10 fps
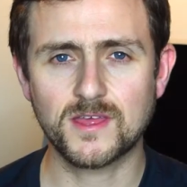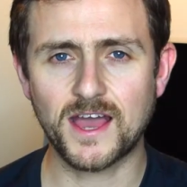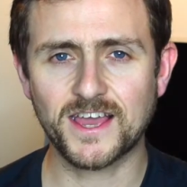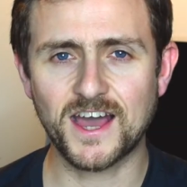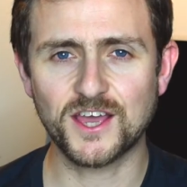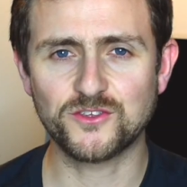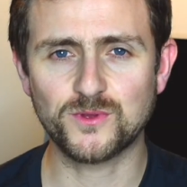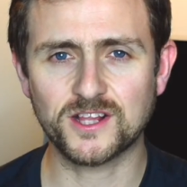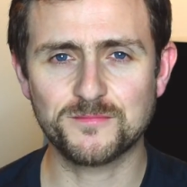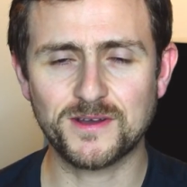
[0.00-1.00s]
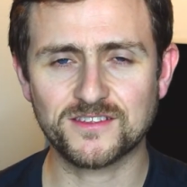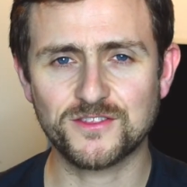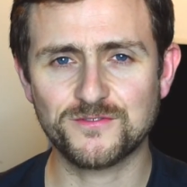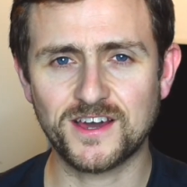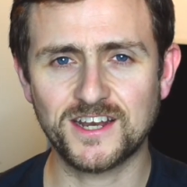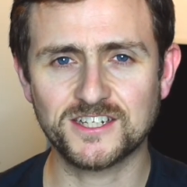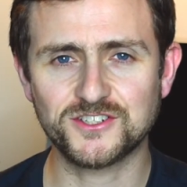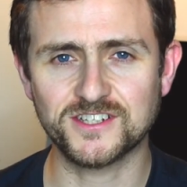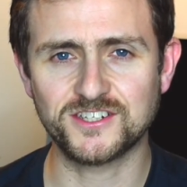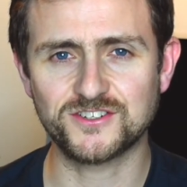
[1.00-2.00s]
Hi guys, welcome back to the
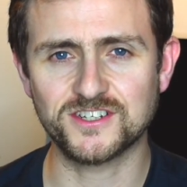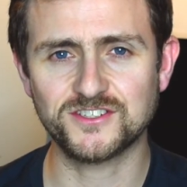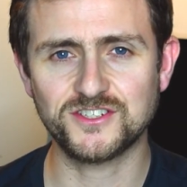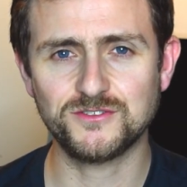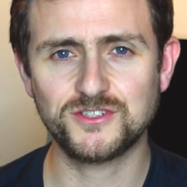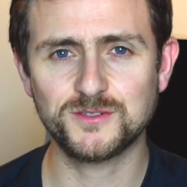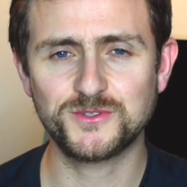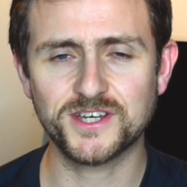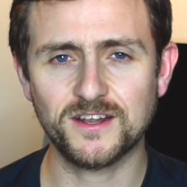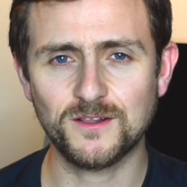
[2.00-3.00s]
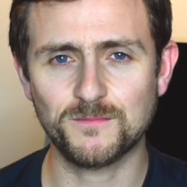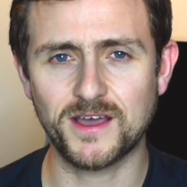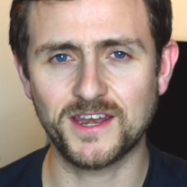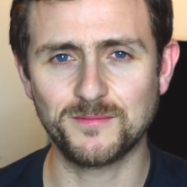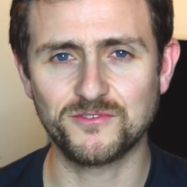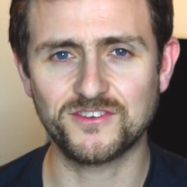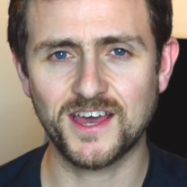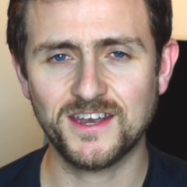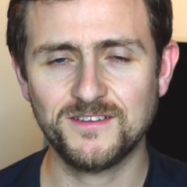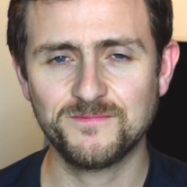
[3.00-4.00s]
Financial Interest YouTube channel. My name's
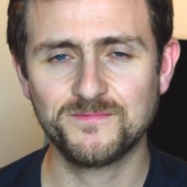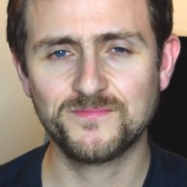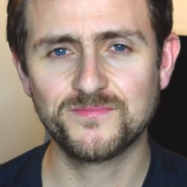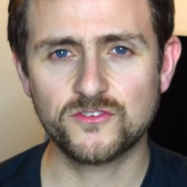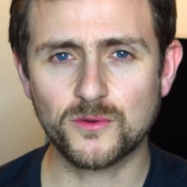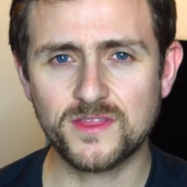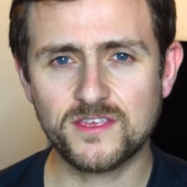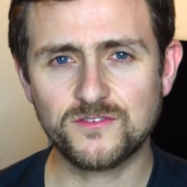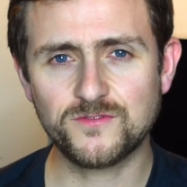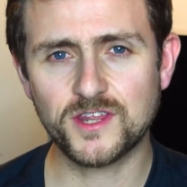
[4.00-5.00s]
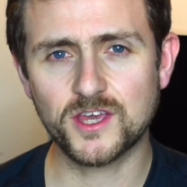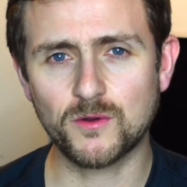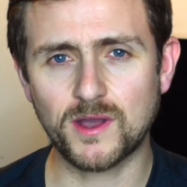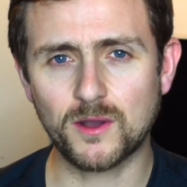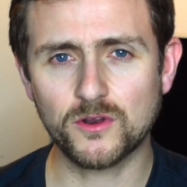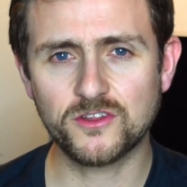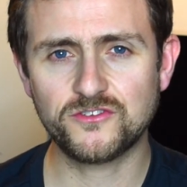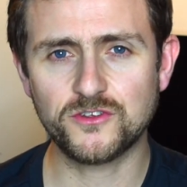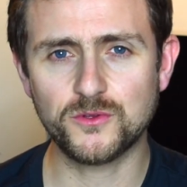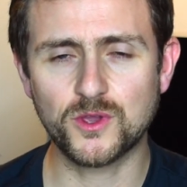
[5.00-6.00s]
Dan. So in this video I wanted
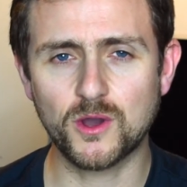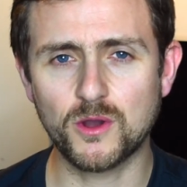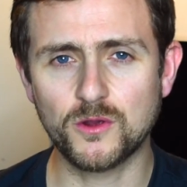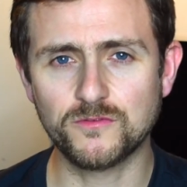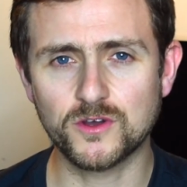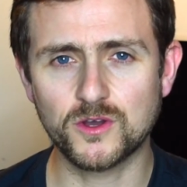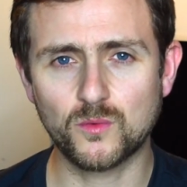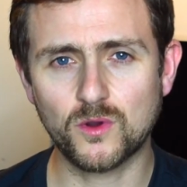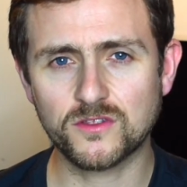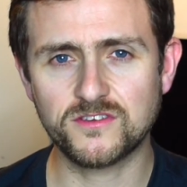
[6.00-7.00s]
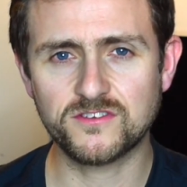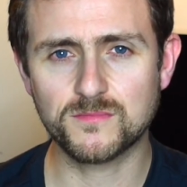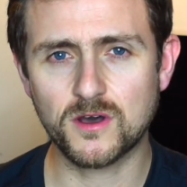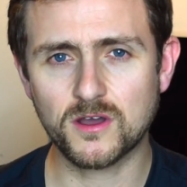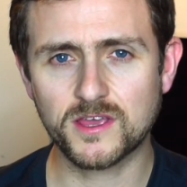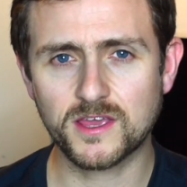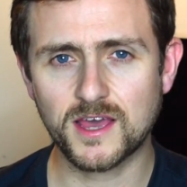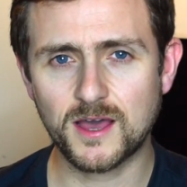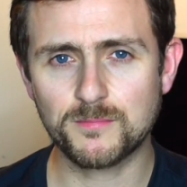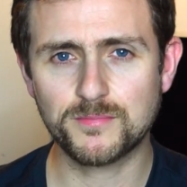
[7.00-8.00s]
to go over what is market
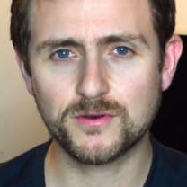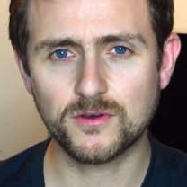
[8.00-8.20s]
cap,